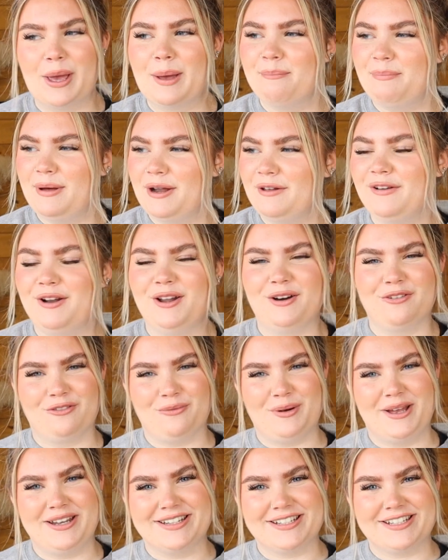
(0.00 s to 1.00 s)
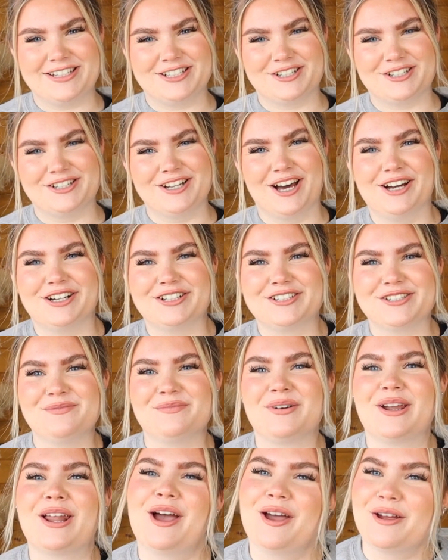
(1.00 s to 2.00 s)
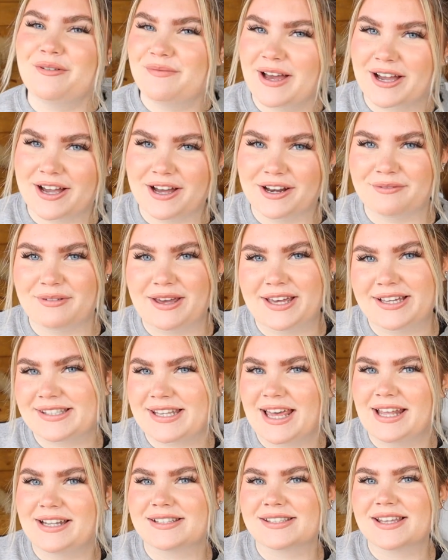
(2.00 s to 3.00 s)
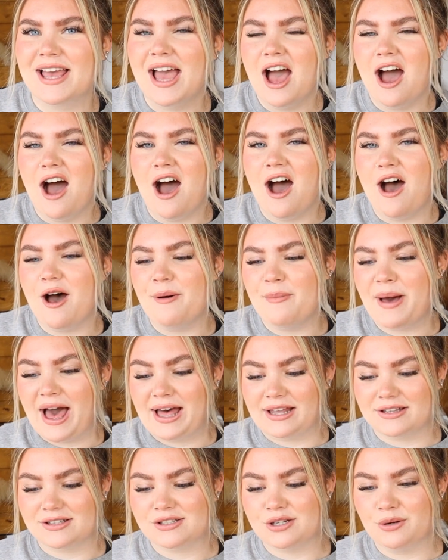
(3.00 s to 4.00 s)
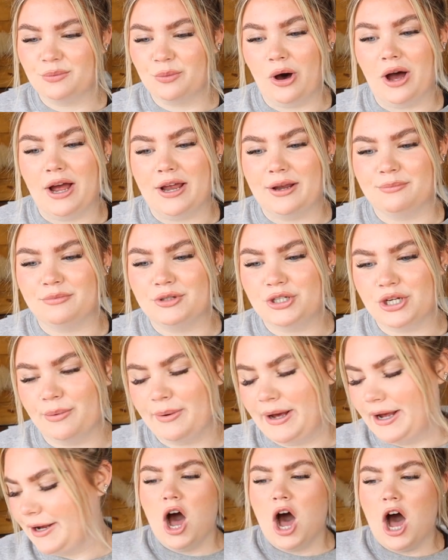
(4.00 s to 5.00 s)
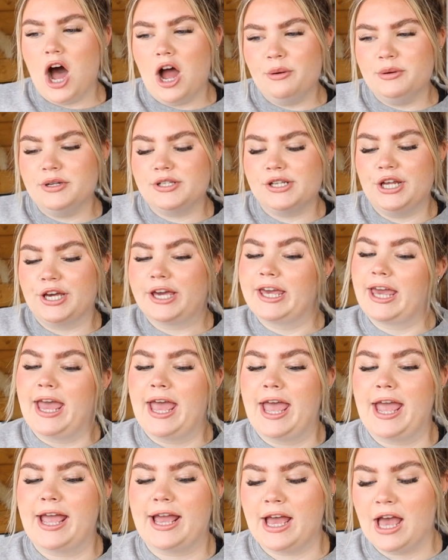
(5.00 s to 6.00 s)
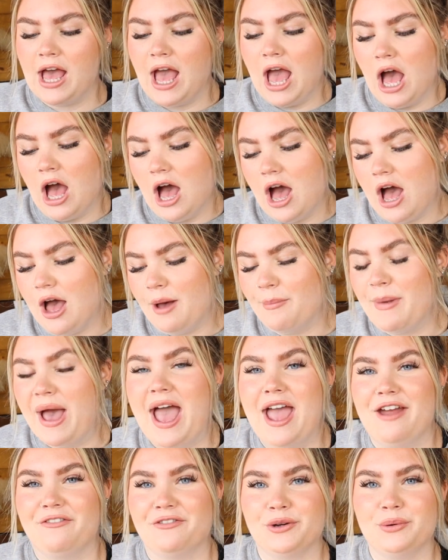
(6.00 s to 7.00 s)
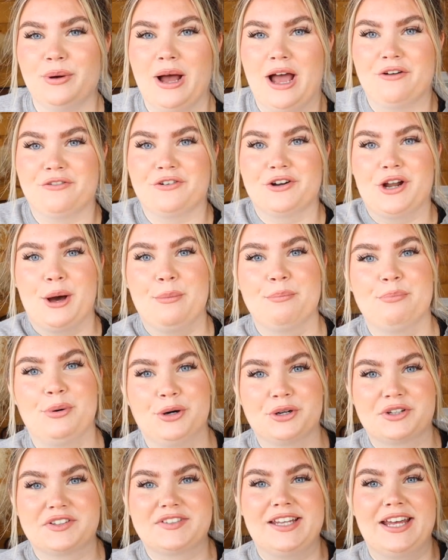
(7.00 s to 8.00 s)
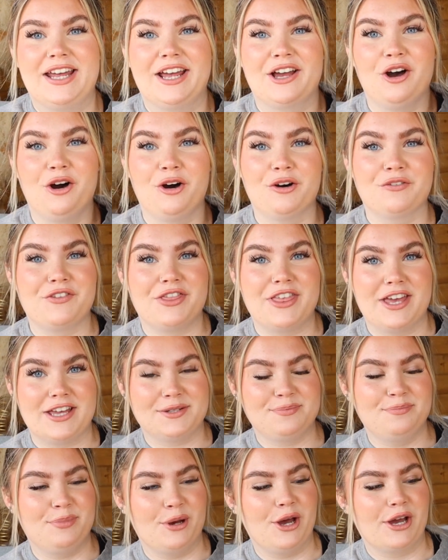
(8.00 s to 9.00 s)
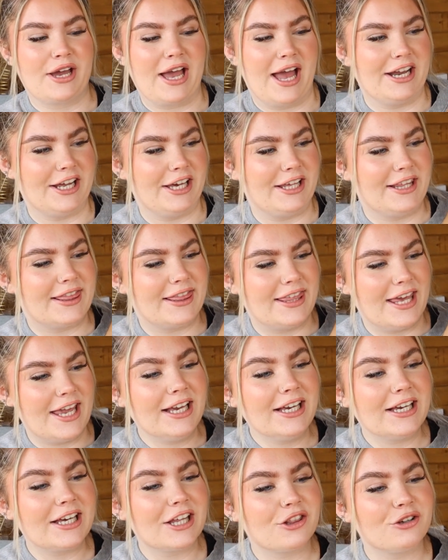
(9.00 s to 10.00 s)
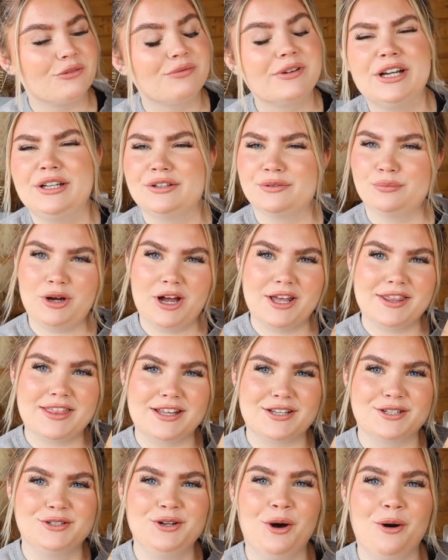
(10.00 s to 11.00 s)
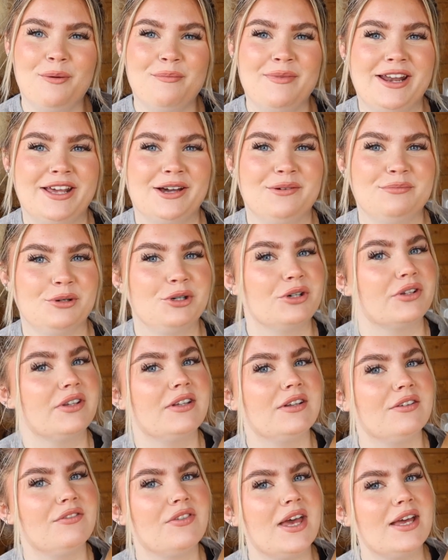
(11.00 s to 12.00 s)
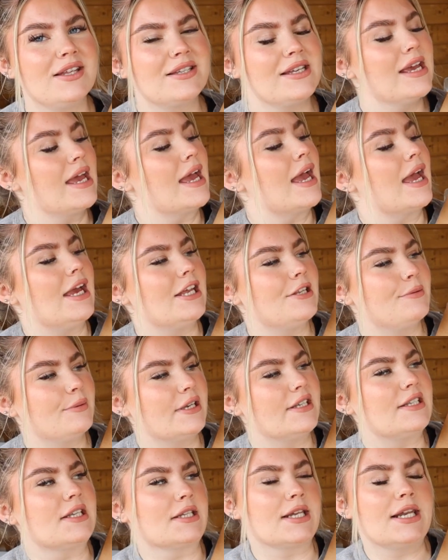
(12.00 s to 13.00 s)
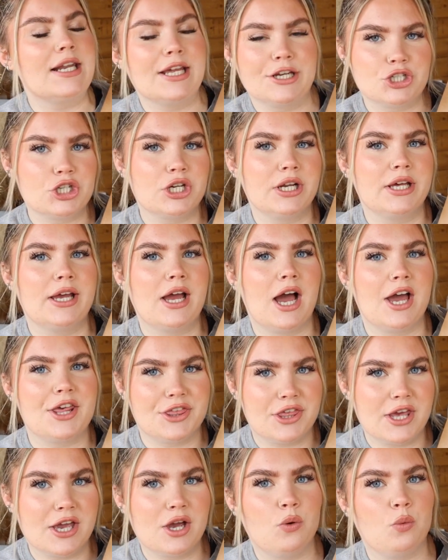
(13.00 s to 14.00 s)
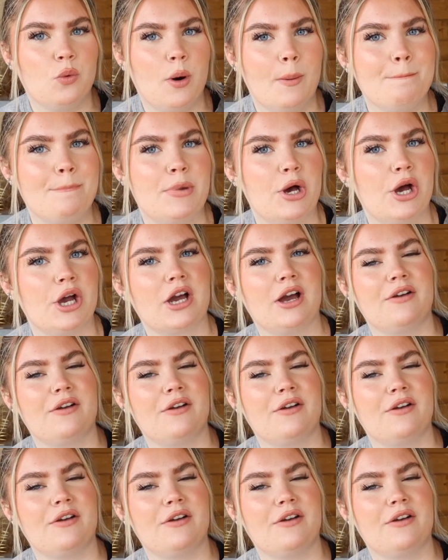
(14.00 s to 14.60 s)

Bit of a long-winded introduction, but I hope that kind of makes sense as to what I am doing. I was looking everywhere for an unboxing of this book, and I think the reason why there's not many unboxings of this is because it's literally, I think, one book.